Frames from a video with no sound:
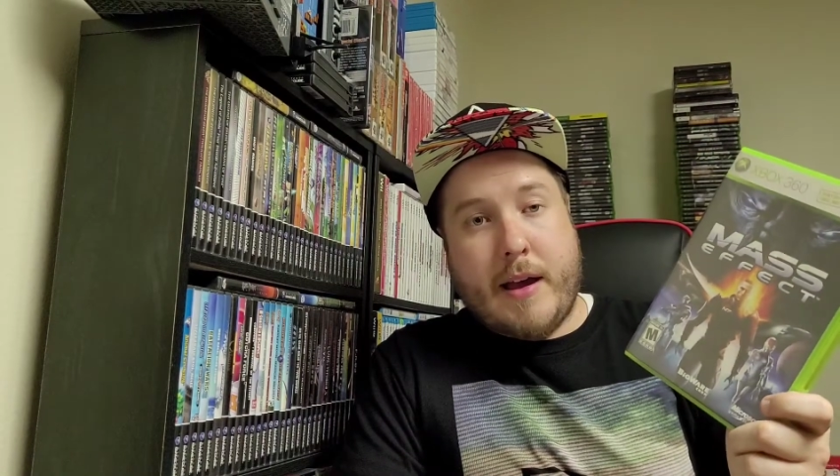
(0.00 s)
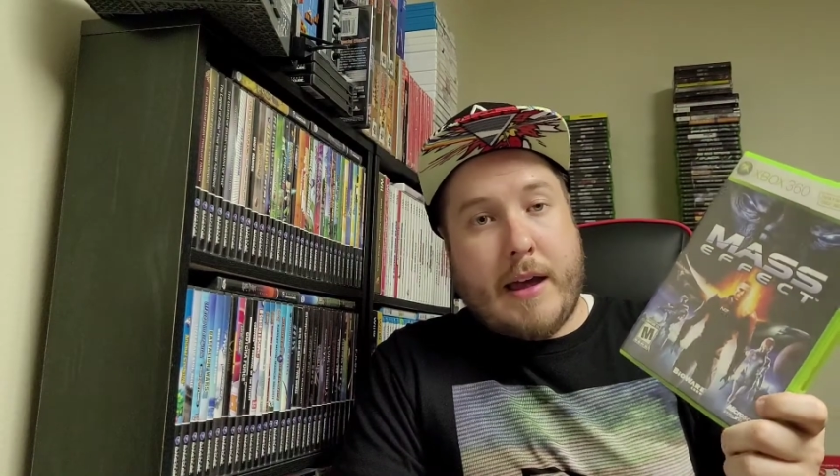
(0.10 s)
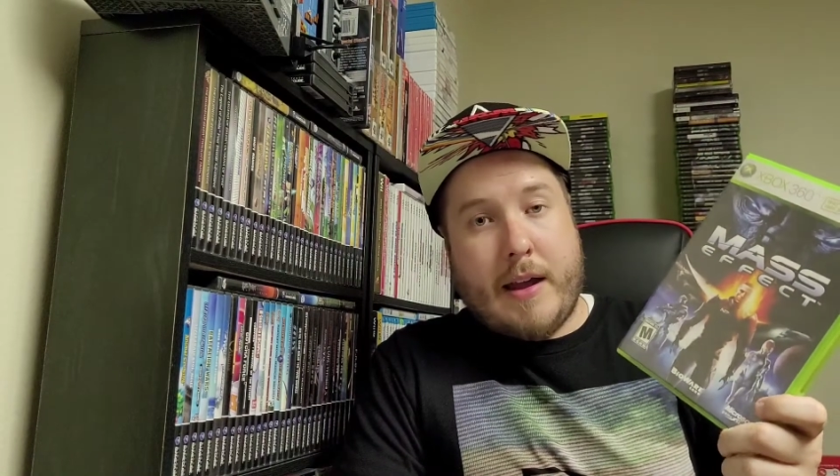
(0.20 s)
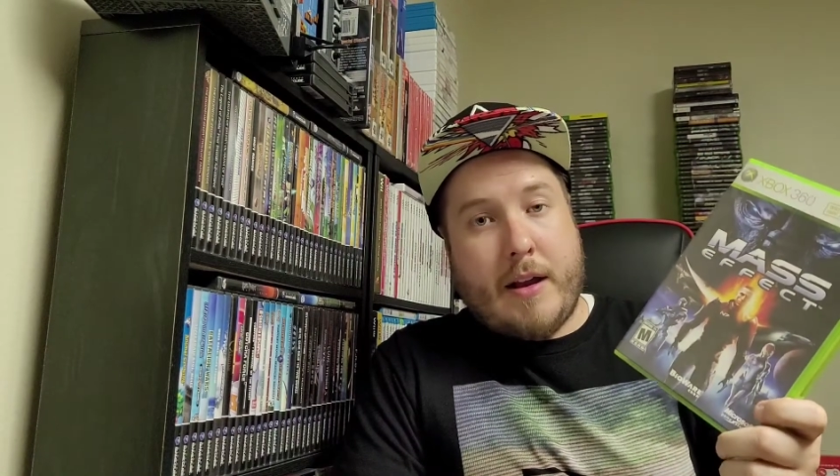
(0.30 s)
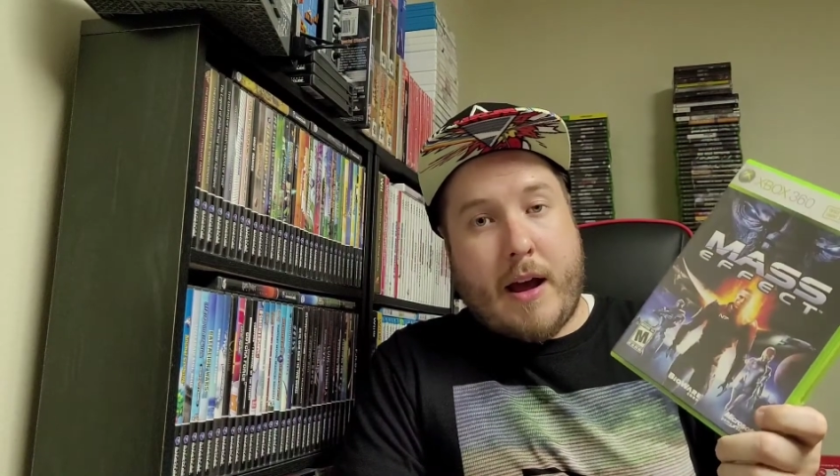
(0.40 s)

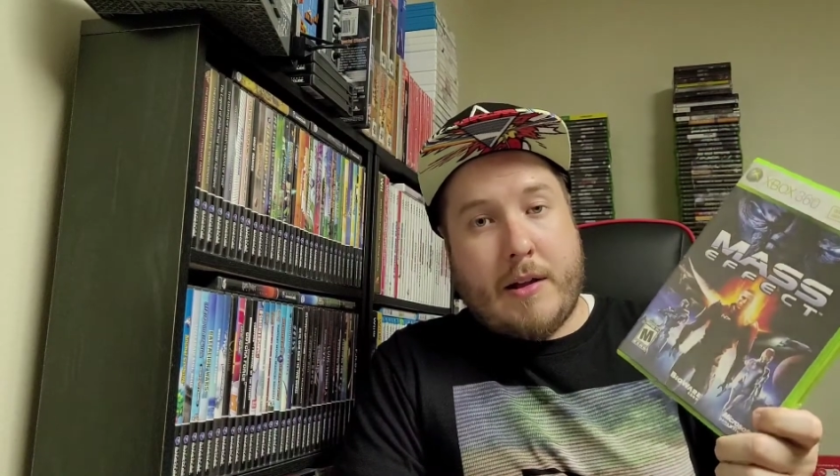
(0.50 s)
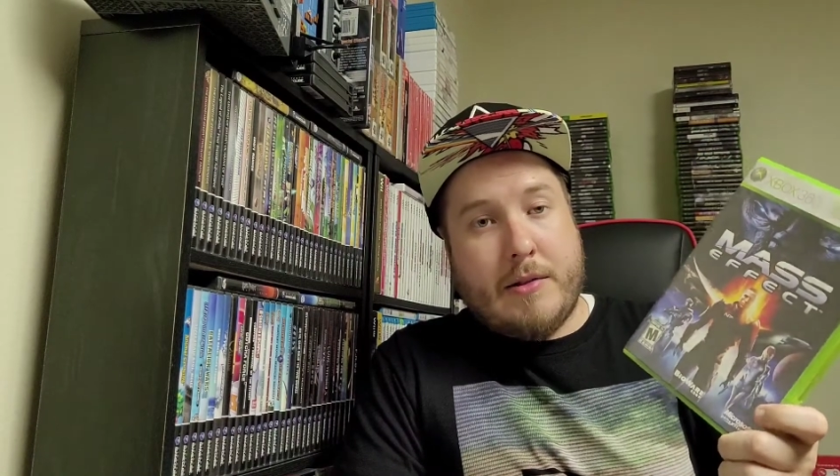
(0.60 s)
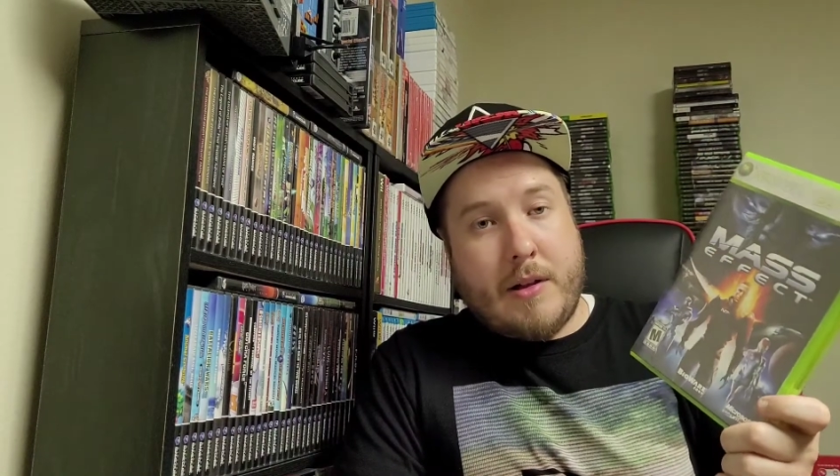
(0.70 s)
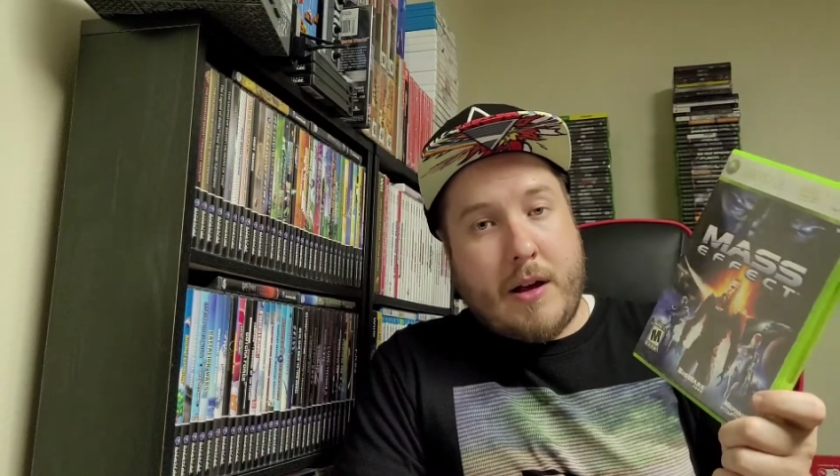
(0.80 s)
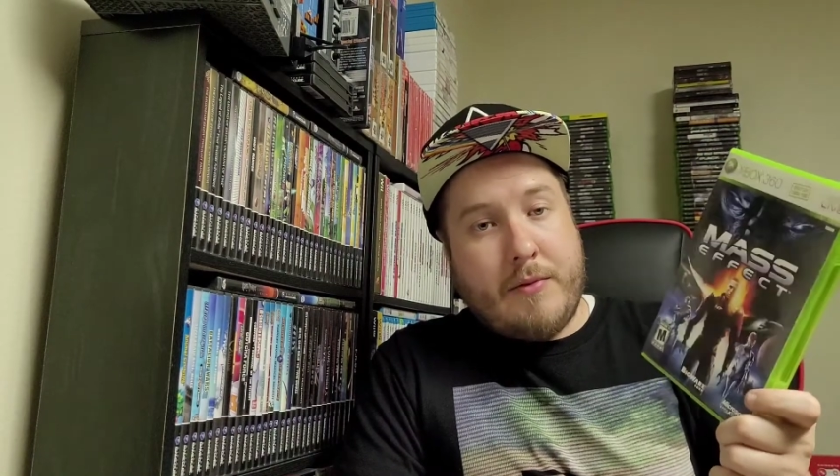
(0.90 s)
and I
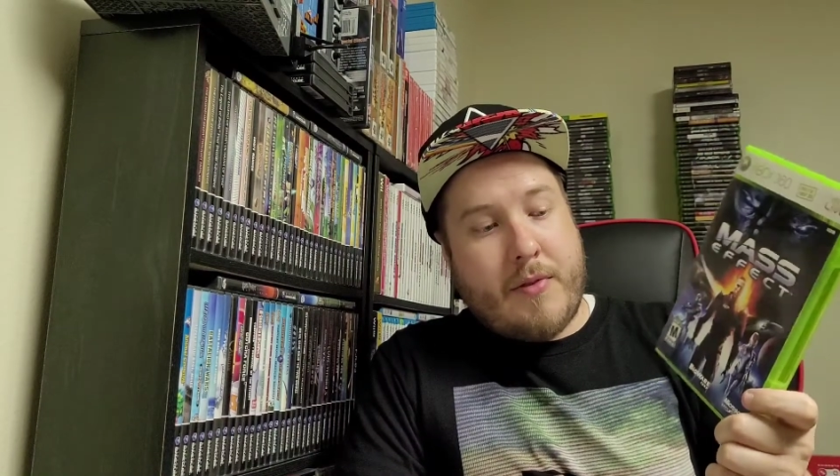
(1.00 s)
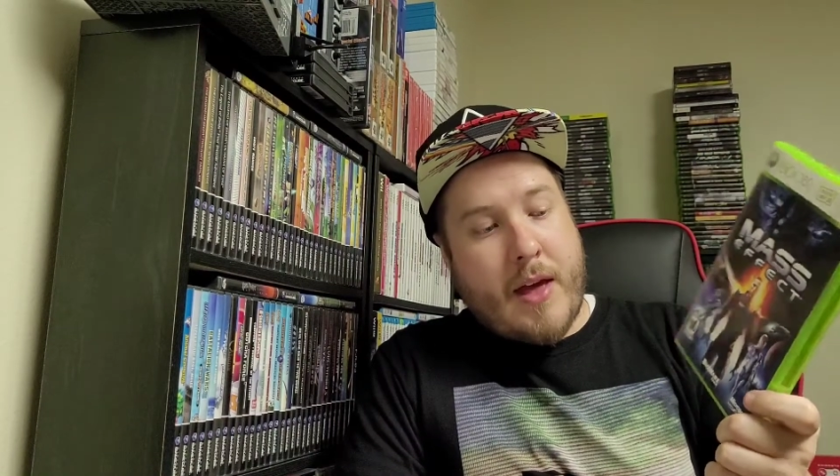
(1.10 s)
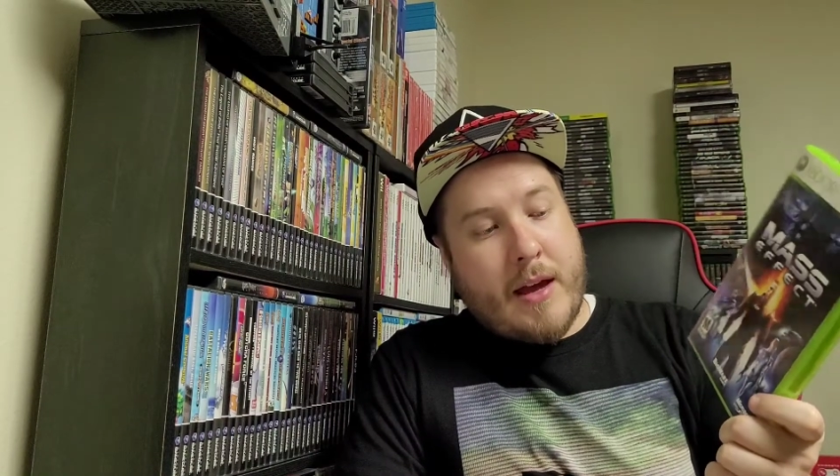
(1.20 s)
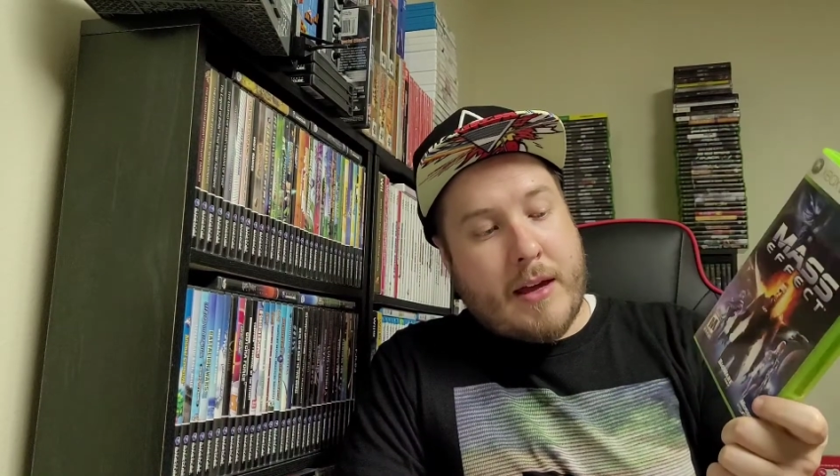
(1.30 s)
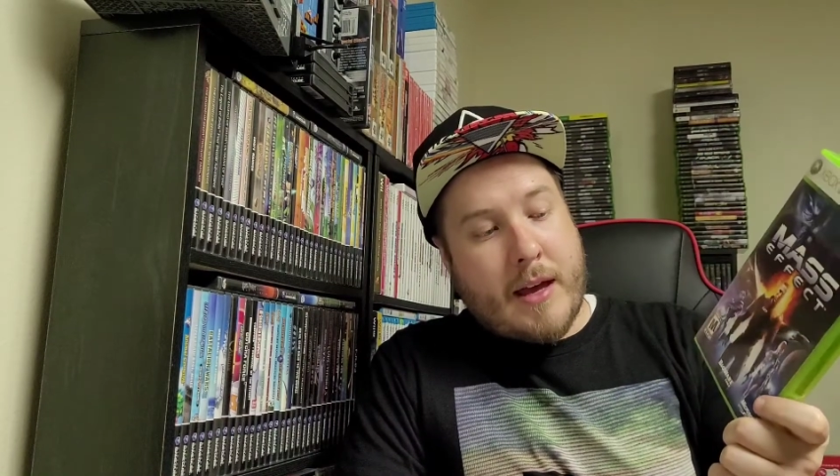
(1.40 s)
loved
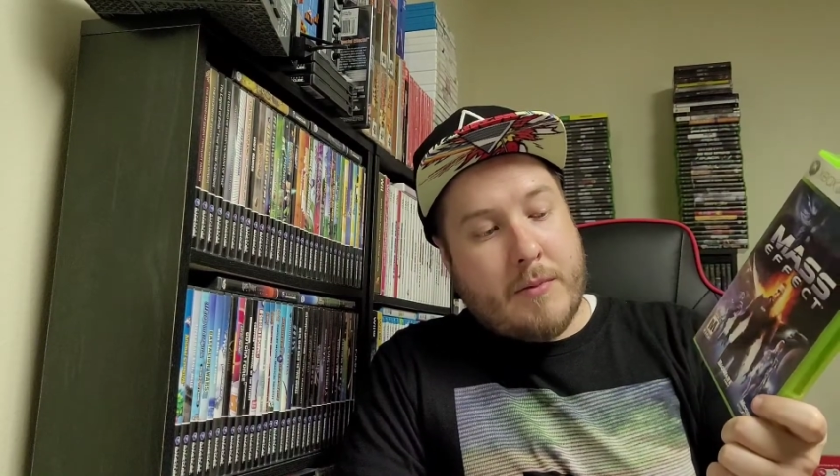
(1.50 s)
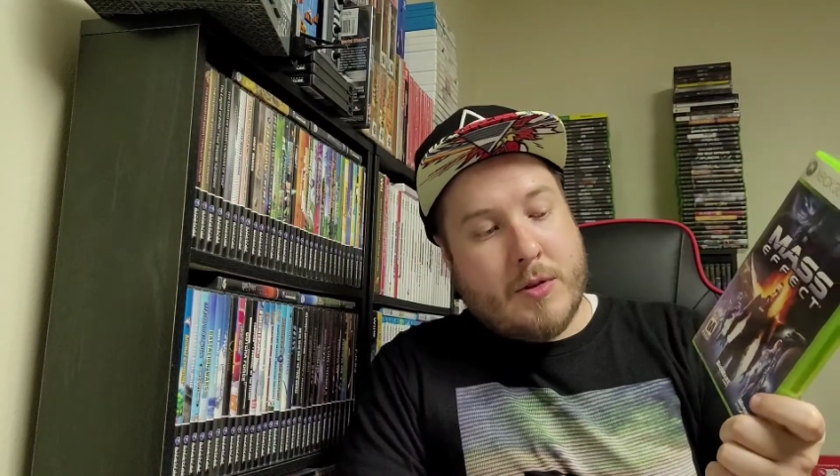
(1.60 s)
that game,